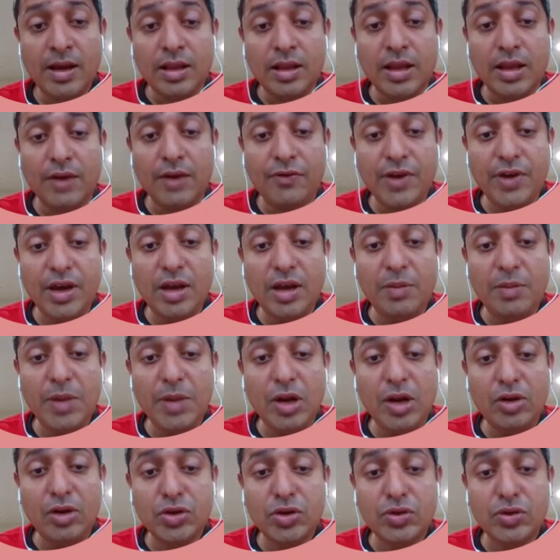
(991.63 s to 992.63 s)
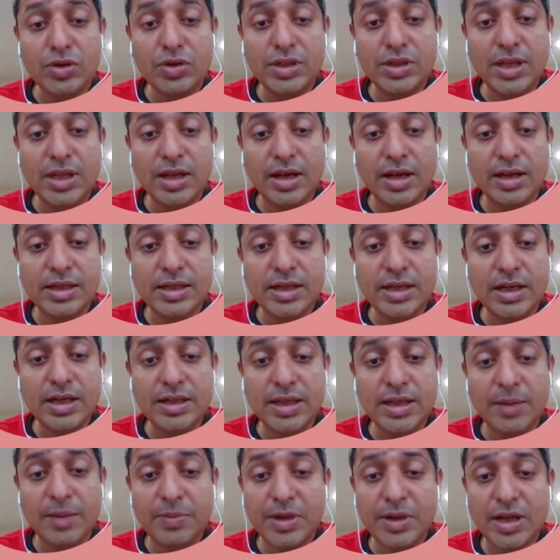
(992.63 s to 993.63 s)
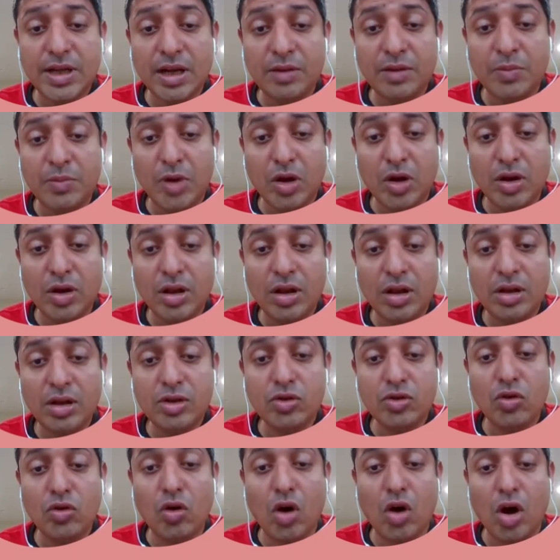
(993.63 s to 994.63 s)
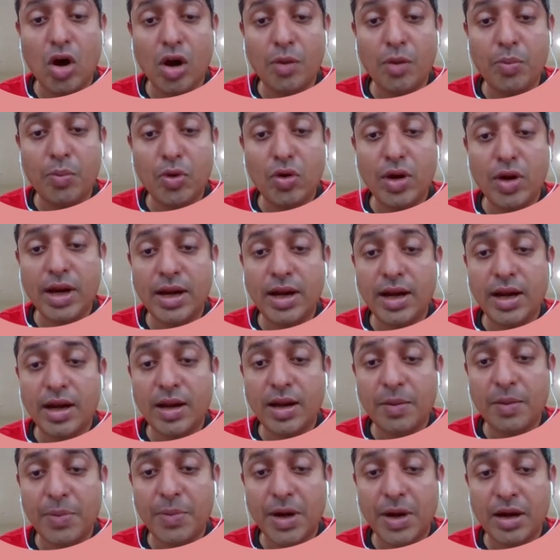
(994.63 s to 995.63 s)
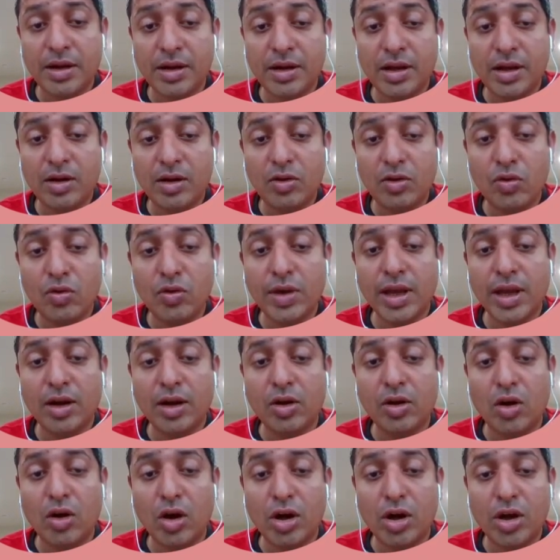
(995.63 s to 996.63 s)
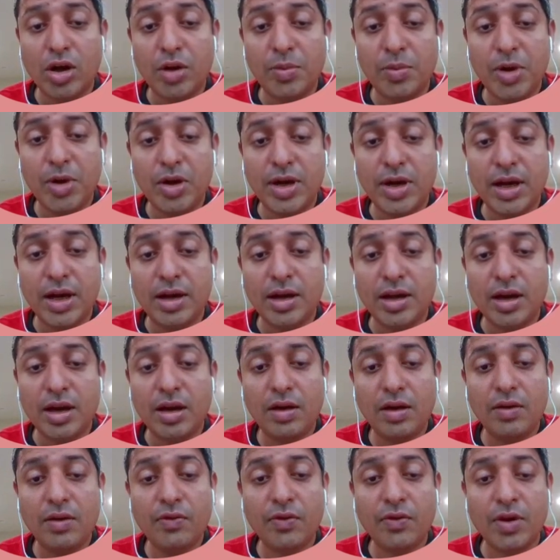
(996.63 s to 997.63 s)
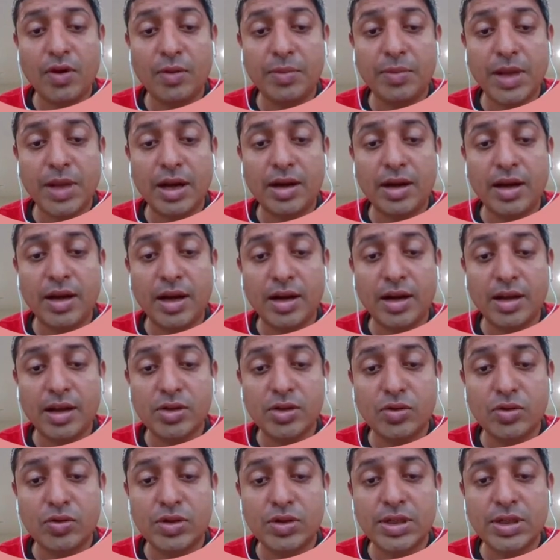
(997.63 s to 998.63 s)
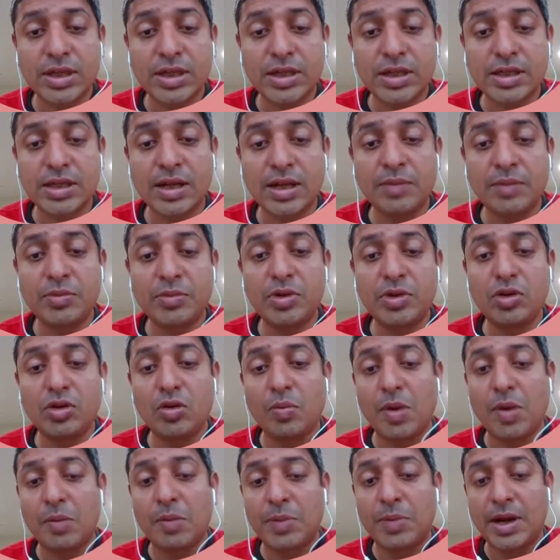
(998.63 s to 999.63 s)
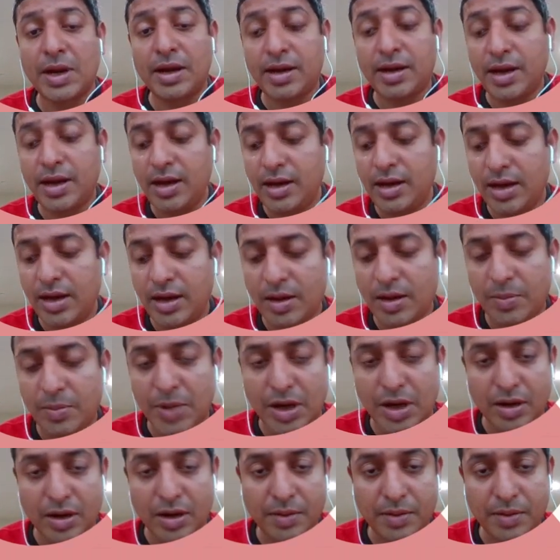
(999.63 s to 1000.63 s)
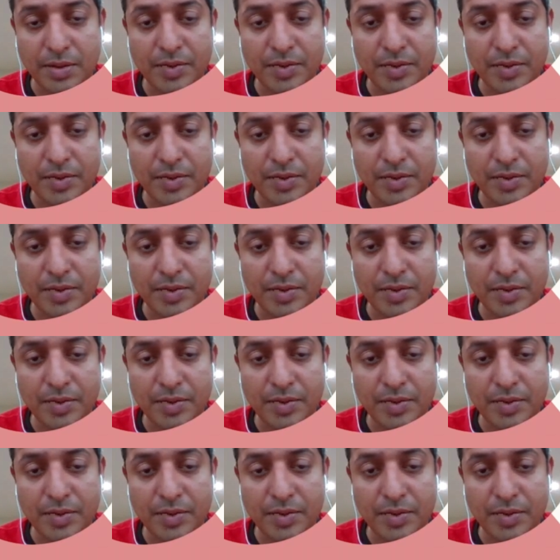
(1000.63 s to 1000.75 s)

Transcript: The figure below shows the research abstract model to onboard a data partner who can contribute data from their data source system to populate a data mart.